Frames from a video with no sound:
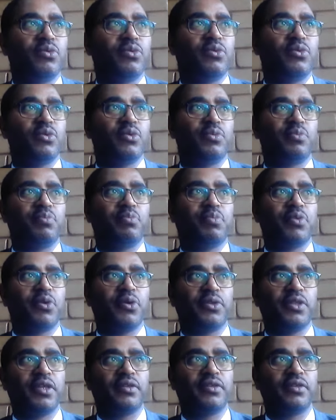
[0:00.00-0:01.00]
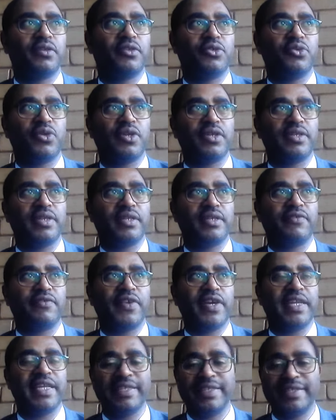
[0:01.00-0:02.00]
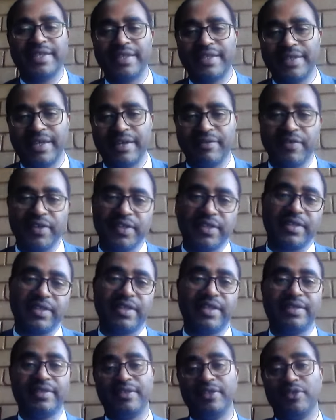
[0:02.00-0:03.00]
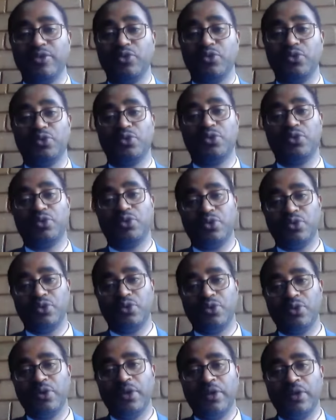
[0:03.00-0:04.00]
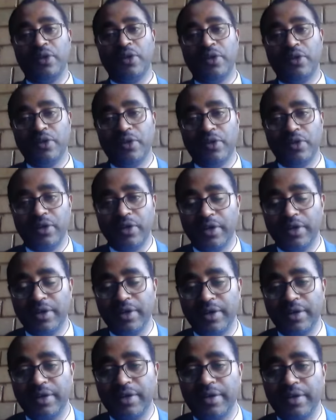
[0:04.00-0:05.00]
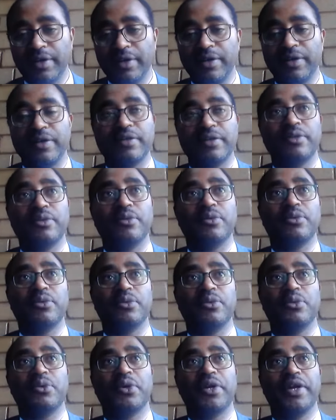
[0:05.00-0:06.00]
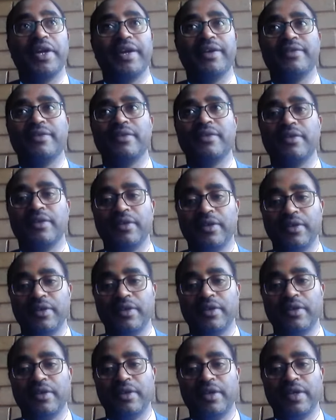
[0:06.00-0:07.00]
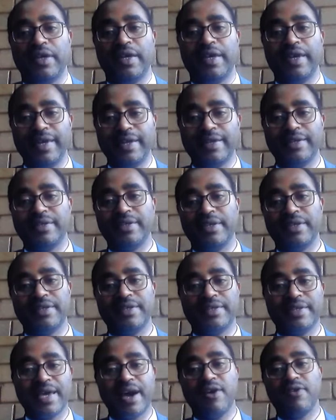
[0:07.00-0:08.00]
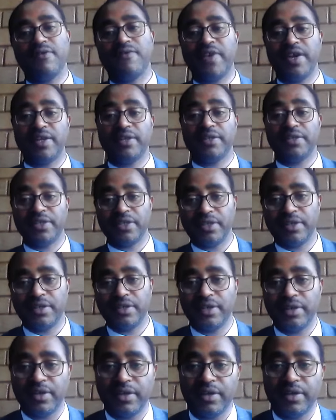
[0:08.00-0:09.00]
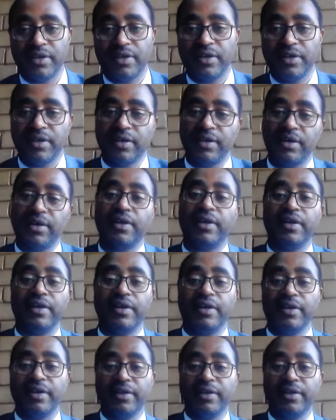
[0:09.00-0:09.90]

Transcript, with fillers: to protect insurance as a financial service industry to to to uh, to, to create a healthy and sound financial uh, uh,